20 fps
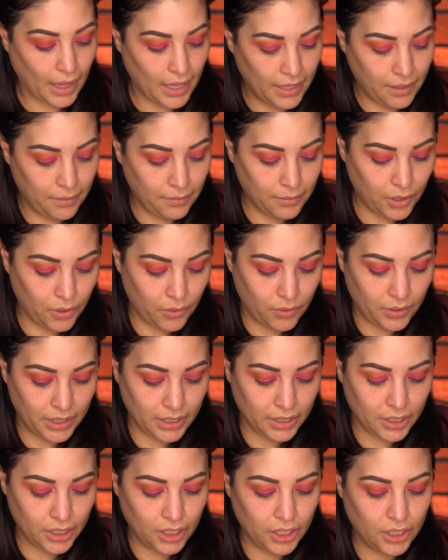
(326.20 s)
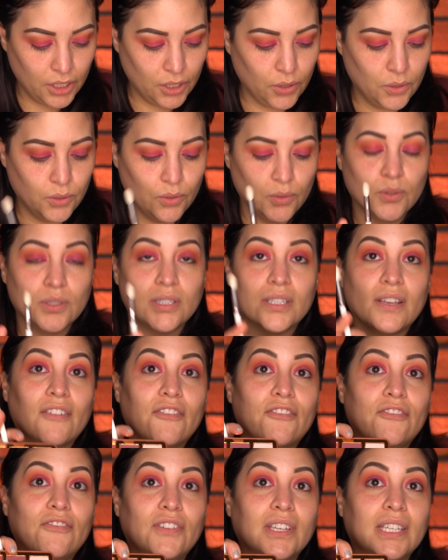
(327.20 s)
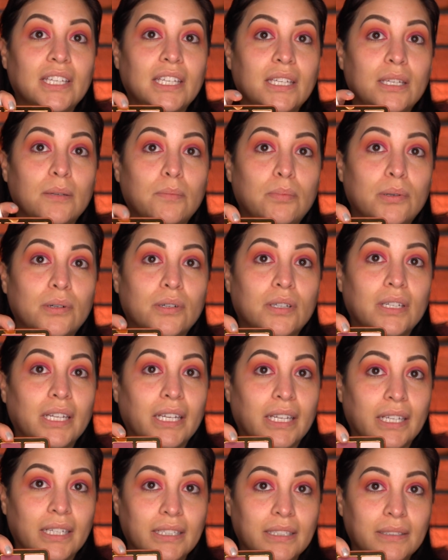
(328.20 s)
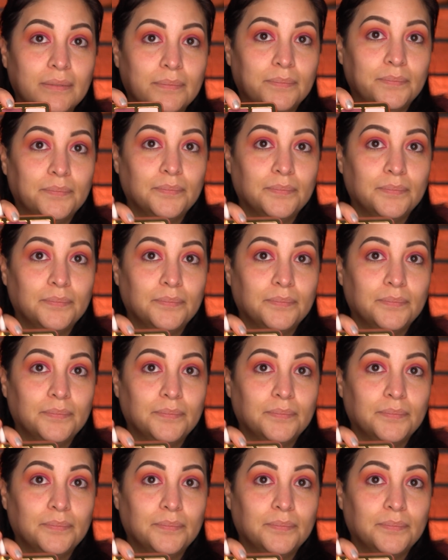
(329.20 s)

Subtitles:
And I'm going to use Figgy Pudding.